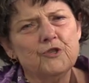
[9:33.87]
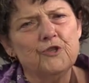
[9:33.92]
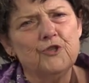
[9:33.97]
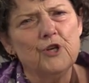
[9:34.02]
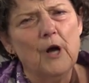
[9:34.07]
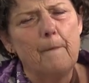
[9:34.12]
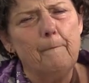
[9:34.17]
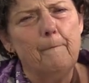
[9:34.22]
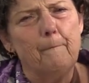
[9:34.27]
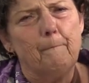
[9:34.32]

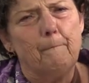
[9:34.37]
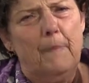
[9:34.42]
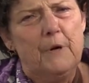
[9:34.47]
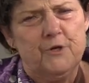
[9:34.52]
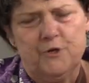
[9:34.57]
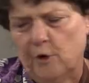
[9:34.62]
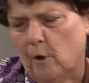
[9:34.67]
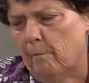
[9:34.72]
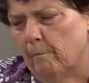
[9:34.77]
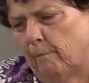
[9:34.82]
Jump
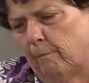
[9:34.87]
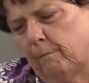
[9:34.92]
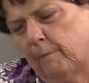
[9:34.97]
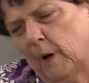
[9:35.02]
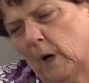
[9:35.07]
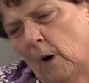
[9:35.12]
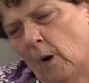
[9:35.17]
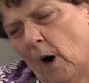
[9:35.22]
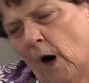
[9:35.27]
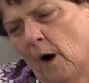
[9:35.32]
and jump.
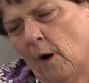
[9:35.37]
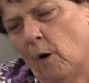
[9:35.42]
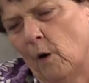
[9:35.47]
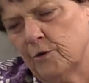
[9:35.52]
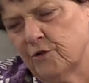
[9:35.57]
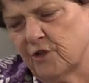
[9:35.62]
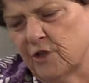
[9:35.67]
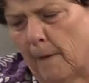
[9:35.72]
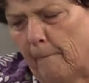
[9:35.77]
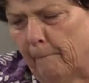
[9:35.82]

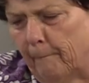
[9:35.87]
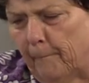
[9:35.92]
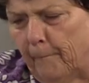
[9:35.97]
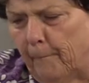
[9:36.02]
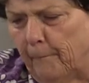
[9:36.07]
Jump,